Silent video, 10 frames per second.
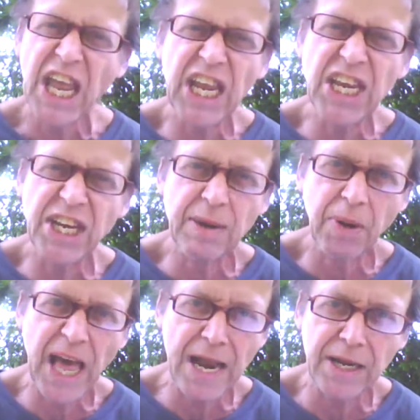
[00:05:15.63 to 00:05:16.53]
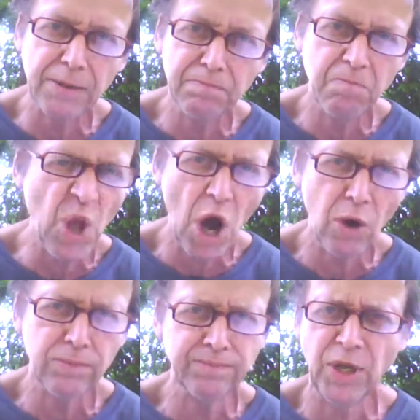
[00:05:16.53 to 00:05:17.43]
He didn't plan it.
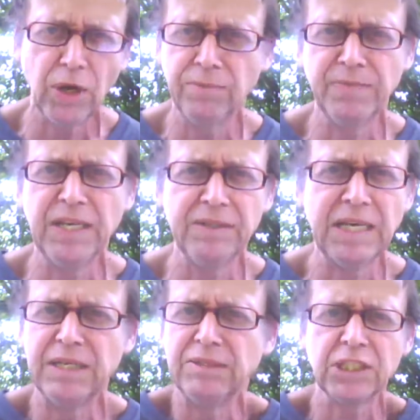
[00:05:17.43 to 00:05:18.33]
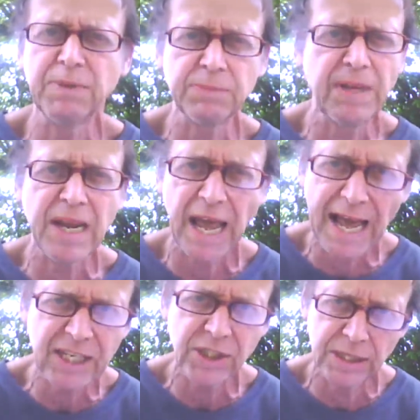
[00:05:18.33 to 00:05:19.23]
No. It just must have been an
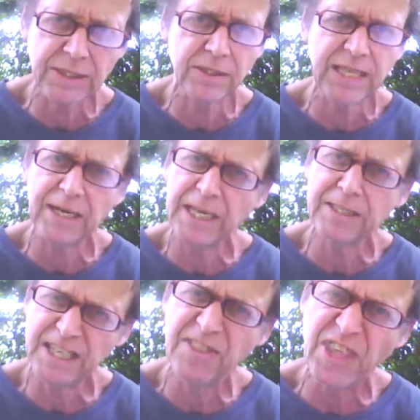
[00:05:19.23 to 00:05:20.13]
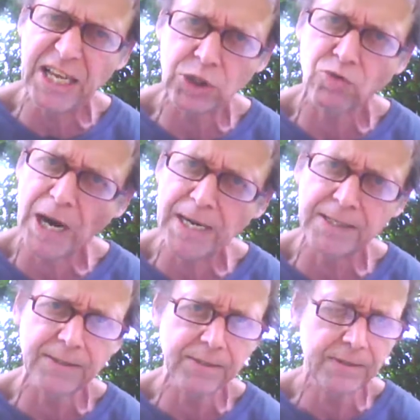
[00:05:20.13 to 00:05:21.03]
accident that he did this, right?